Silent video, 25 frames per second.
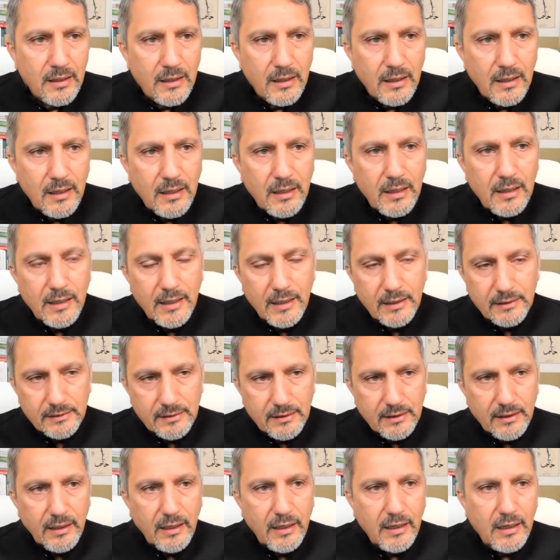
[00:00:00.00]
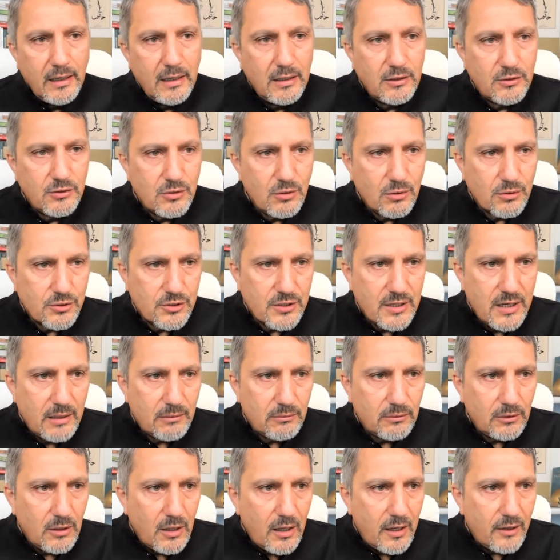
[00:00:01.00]
at a
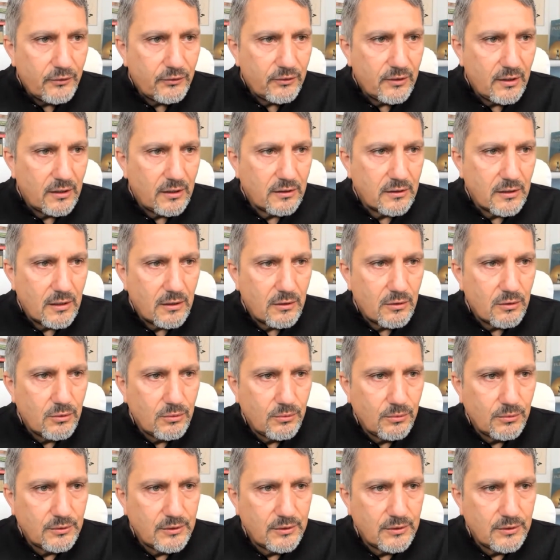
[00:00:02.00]
Georgetown Law Center, who